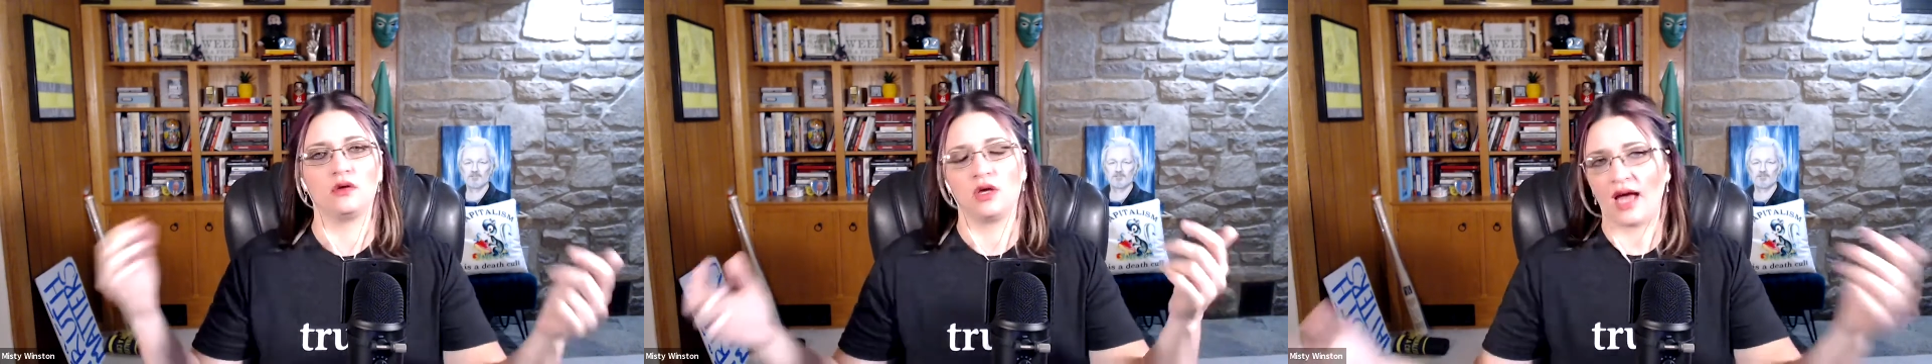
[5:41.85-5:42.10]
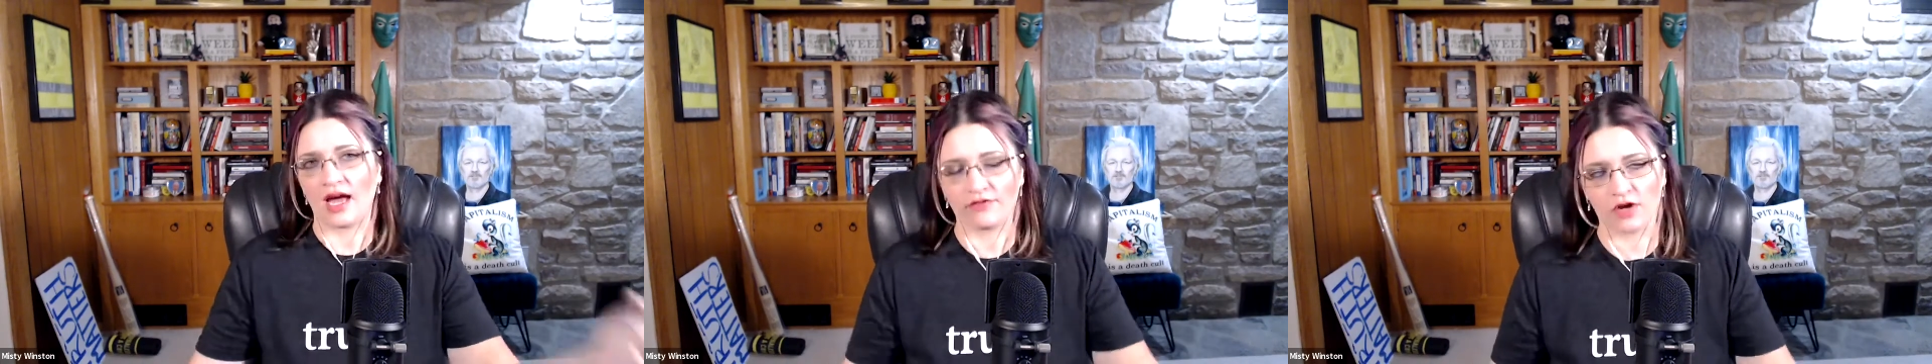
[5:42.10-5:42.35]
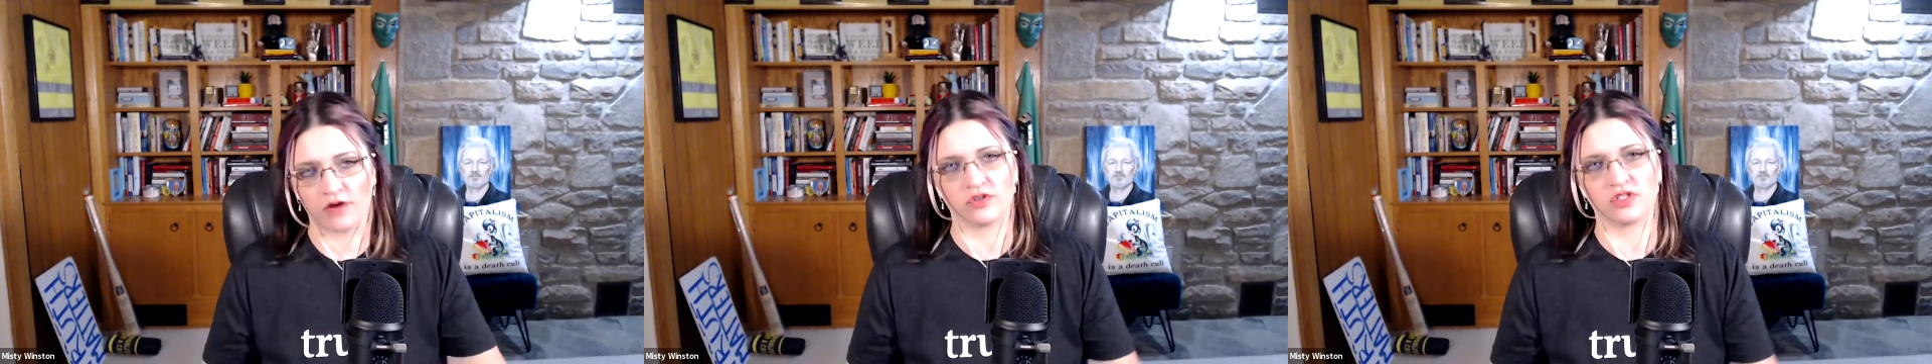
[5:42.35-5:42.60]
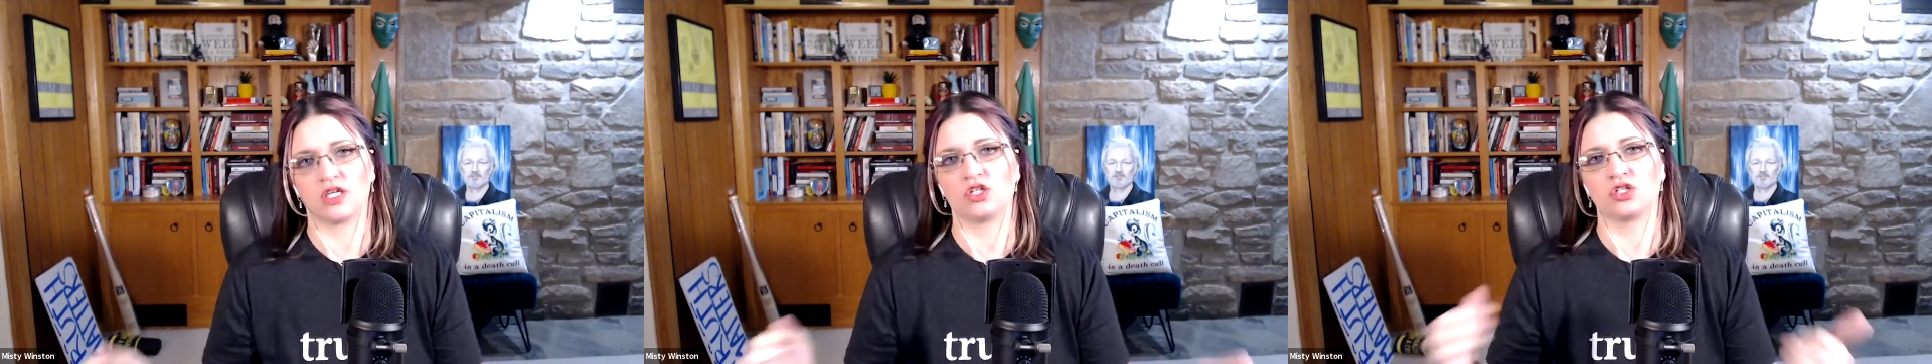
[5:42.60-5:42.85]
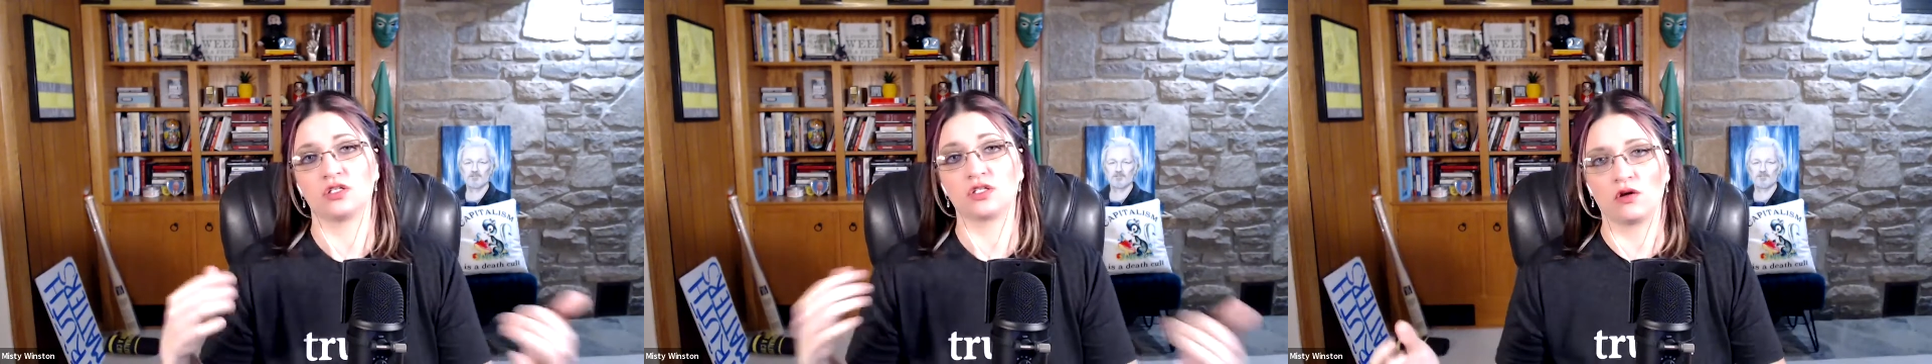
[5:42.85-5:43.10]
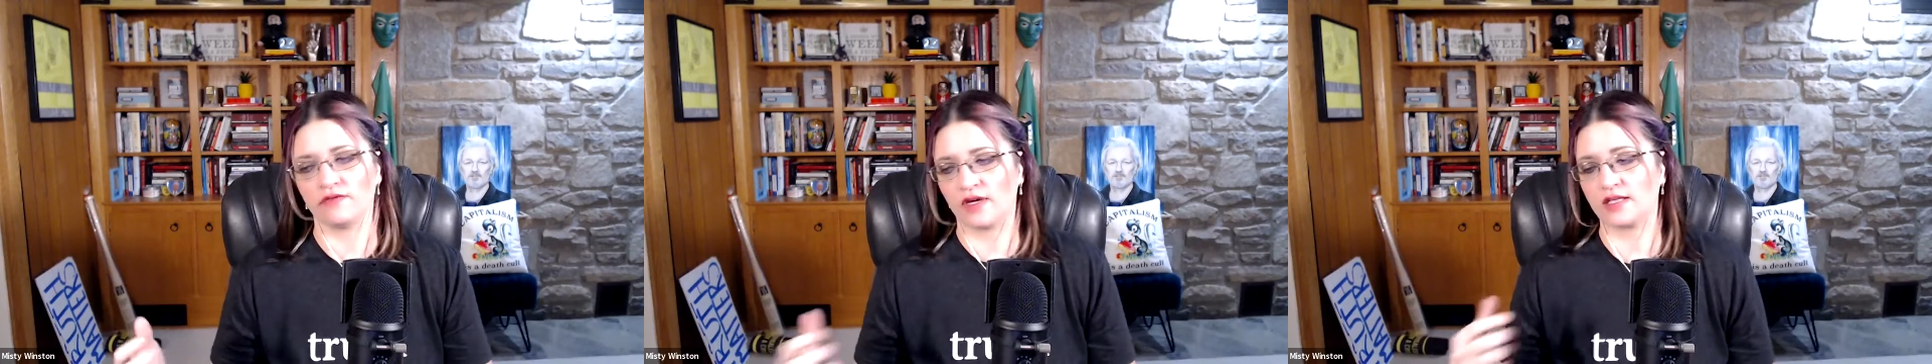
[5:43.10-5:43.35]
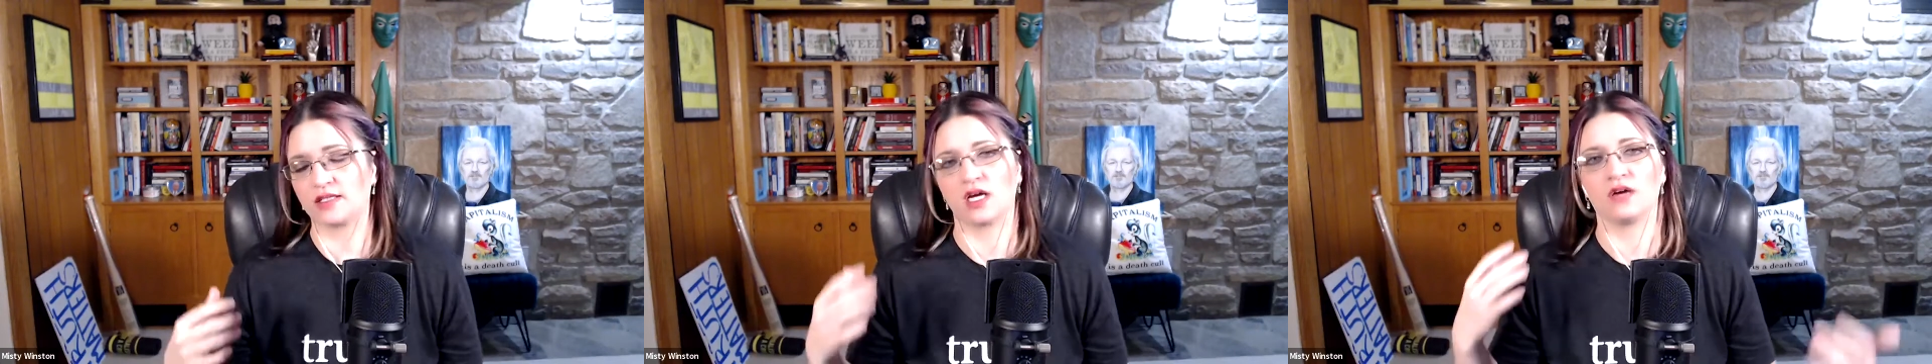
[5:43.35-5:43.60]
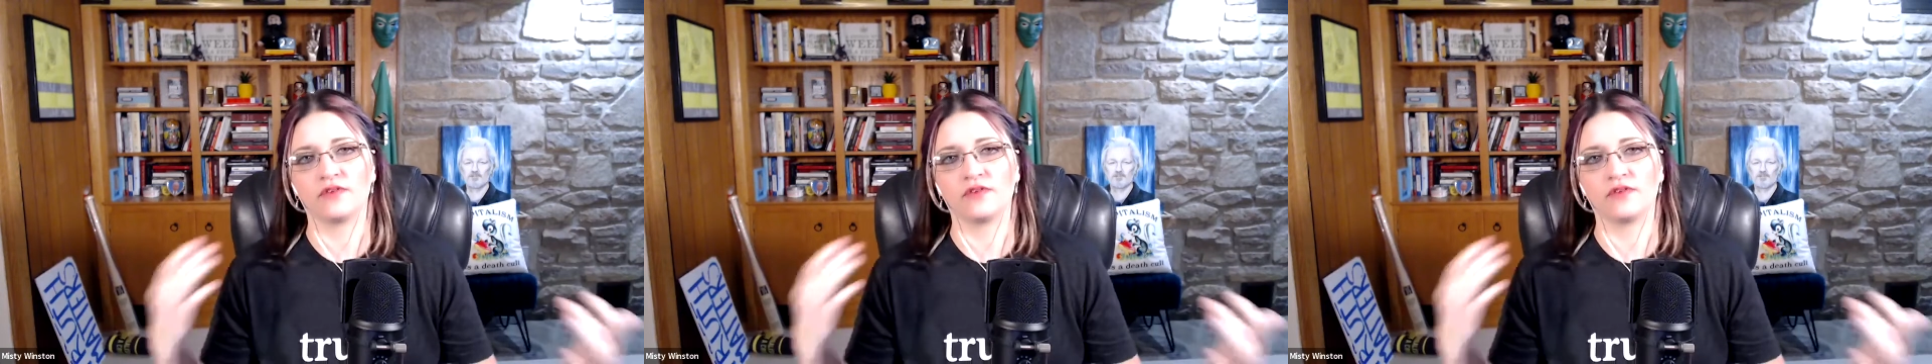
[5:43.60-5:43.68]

have conversations, all of that stuff.